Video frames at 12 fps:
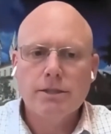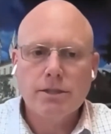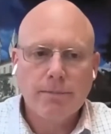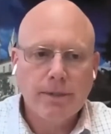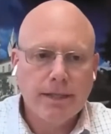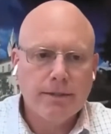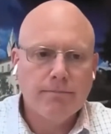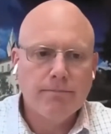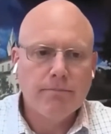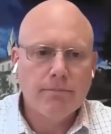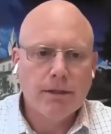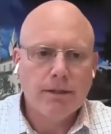some had
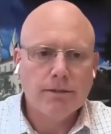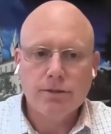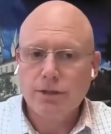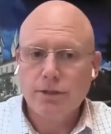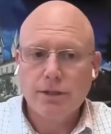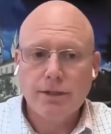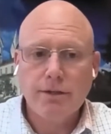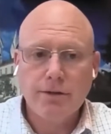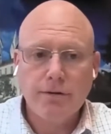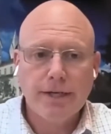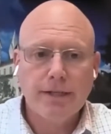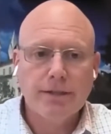just
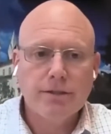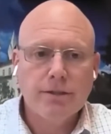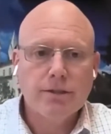deteriorated.